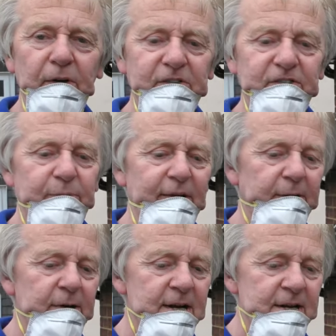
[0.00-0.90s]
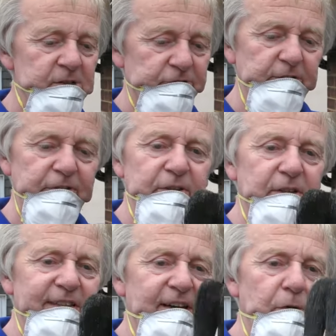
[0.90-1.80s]
work so well. So if you
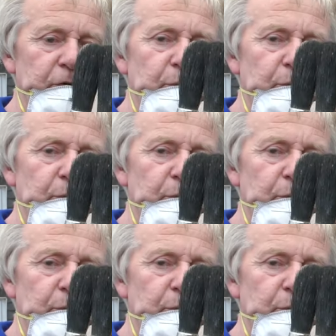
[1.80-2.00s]
could get hold of